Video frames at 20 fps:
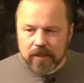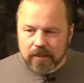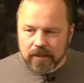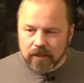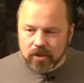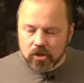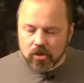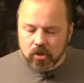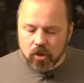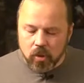
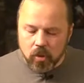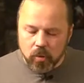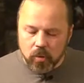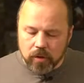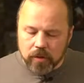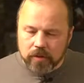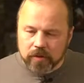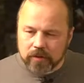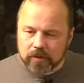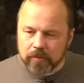there's no
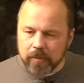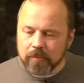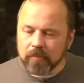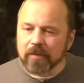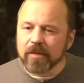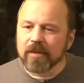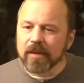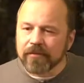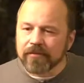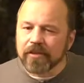uh, people
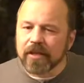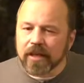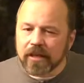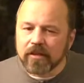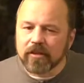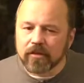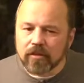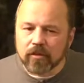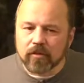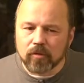love the
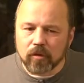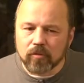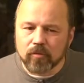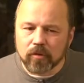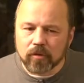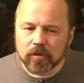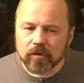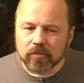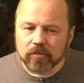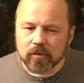idea of no
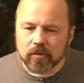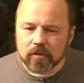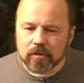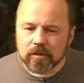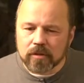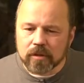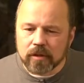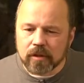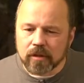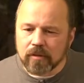fault
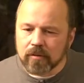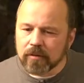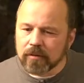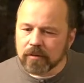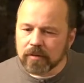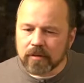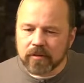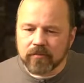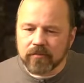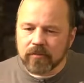divorce you know if you,